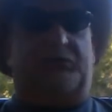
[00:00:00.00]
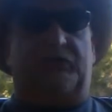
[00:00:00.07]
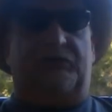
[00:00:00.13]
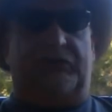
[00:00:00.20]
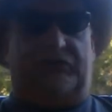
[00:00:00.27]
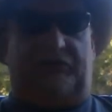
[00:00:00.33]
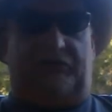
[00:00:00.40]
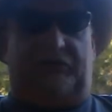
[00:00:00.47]
you
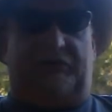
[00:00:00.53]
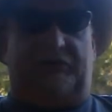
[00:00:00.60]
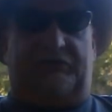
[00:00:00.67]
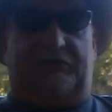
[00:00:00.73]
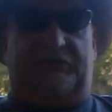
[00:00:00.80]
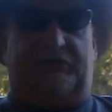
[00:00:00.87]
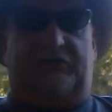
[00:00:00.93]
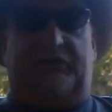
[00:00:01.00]
ignorant.
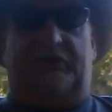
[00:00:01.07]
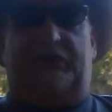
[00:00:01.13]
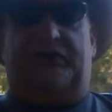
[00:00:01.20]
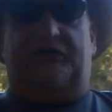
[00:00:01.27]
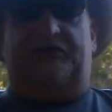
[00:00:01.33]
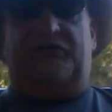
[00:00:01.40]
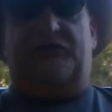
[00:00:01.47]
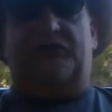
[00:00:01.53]
And
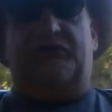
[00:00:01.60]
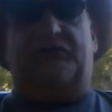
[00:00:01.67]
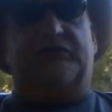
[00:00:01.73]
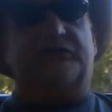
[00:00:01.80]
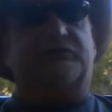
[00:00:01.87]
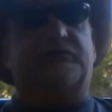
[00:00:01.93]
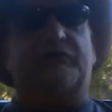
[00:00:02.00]
if you look at your